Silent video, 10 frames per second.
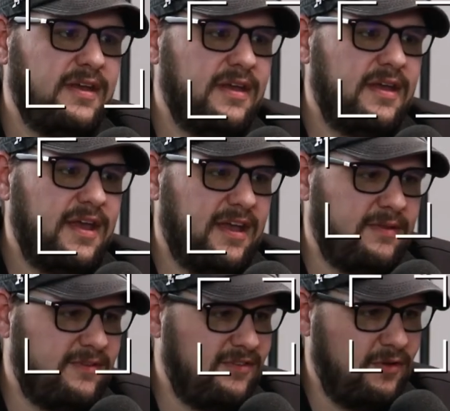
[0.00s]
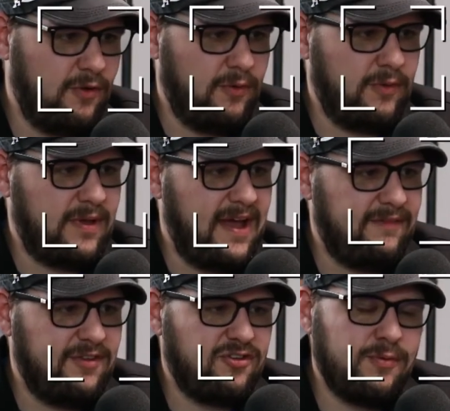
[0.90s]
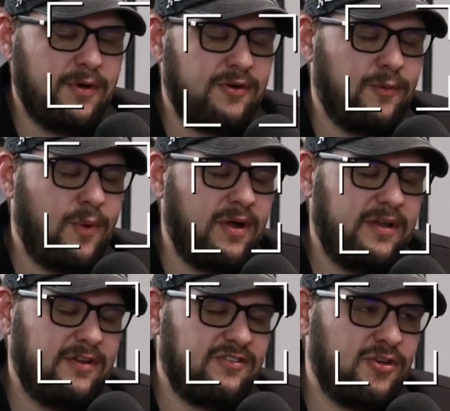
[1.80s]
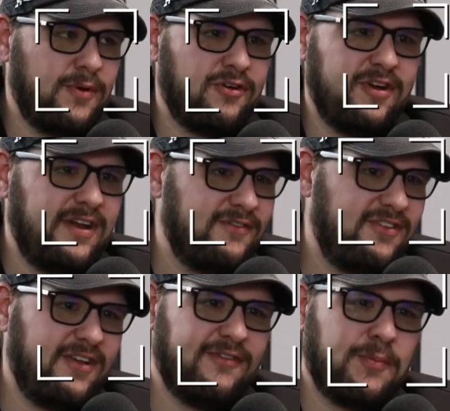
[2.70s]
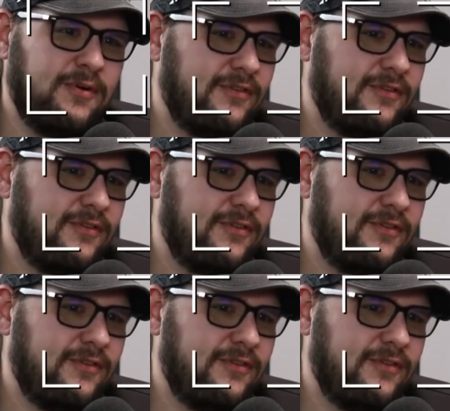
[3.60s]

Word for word: It can still have the Skubo Creative seal of approval